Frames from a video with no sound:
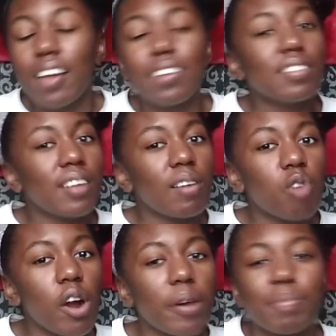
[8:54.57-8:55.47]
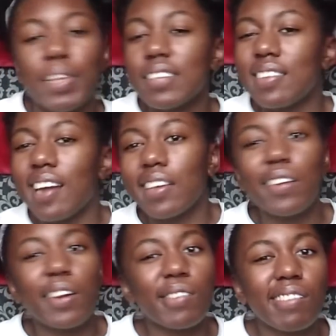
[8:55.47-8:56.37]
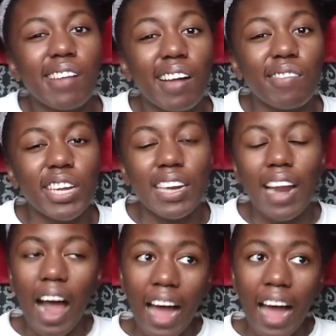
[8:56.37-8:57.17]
Self-harm. It's not cute. I wouldn't recommend it.